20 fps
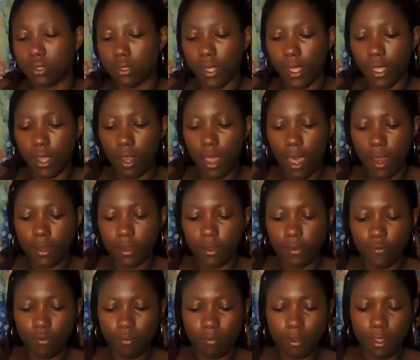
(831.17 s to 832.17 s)
like a lot of
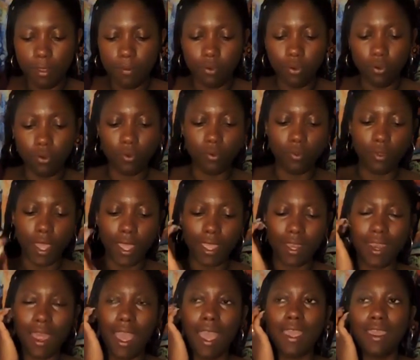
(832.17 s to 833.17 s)
different people,
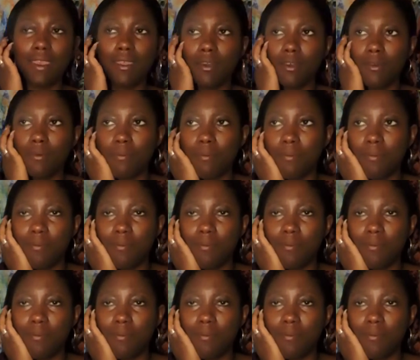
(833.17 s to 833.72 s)
like not in a